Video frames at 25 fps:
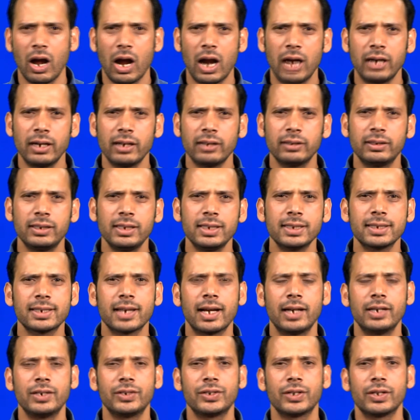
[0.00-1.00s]
Under these
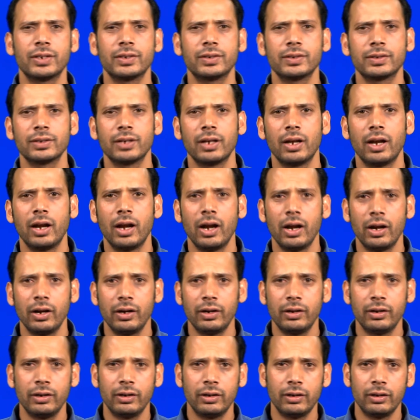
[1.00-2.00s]
conditions,
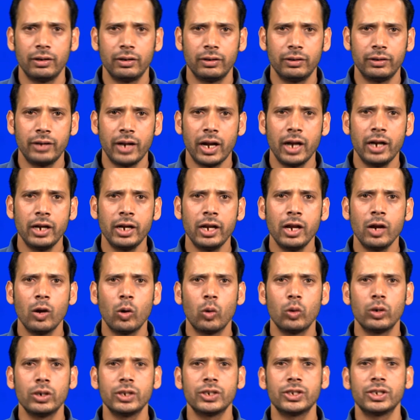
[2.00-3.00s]
10 day
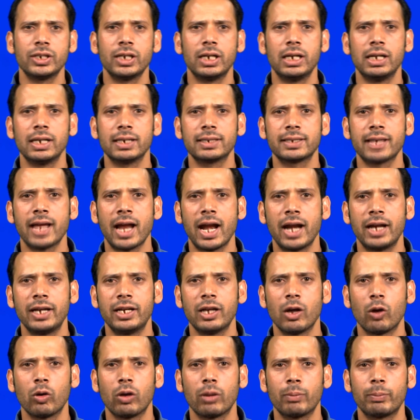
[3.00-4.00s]
old seedlings had
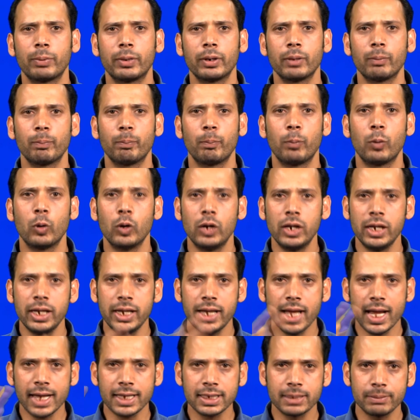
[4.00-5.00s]
developed
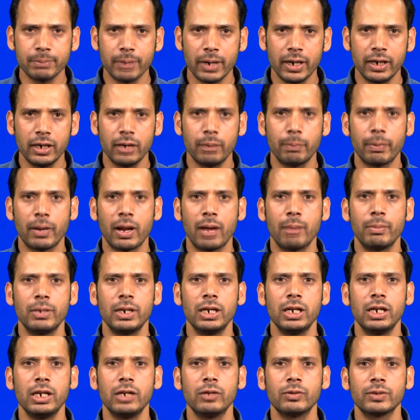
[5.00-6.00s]
fully expanded
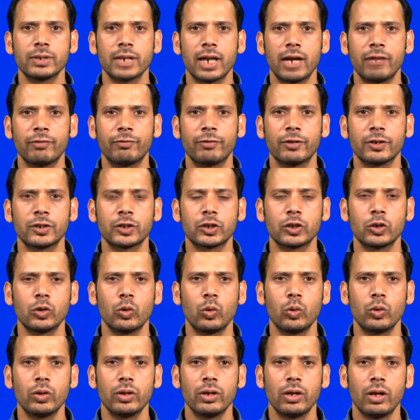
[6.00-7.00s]
primary leaves at first
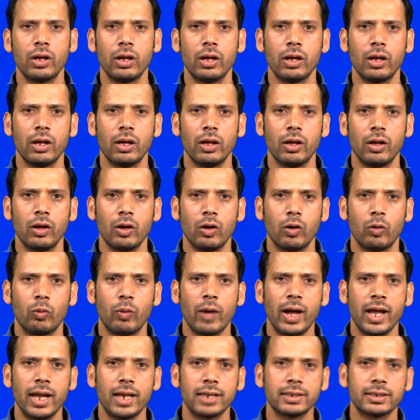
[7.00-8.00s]
node,
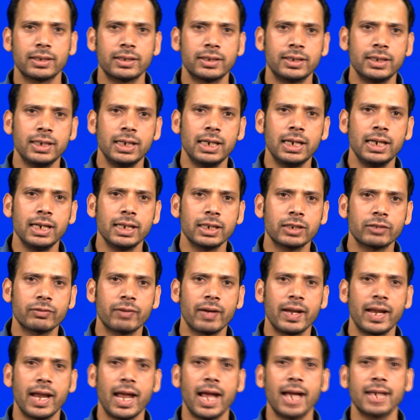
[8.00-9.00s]
whereas the seedlings
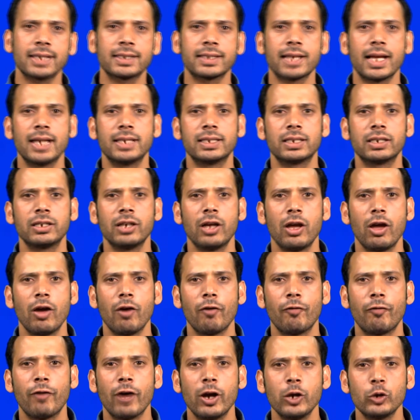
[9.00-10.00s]
were excised
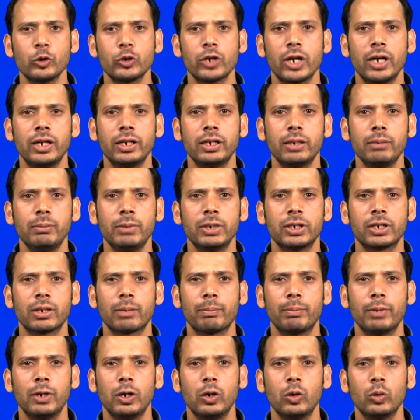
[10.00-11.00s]
5 centimeter
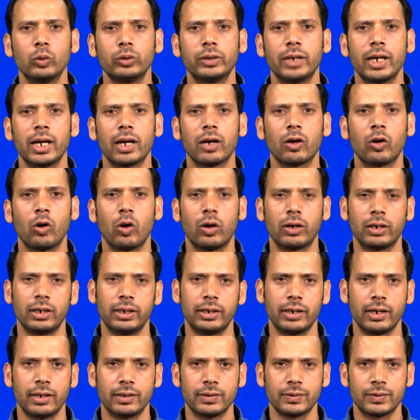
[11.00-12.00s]
below the
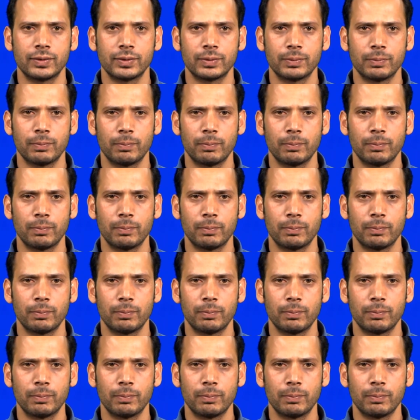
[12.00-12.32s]
cotyledons.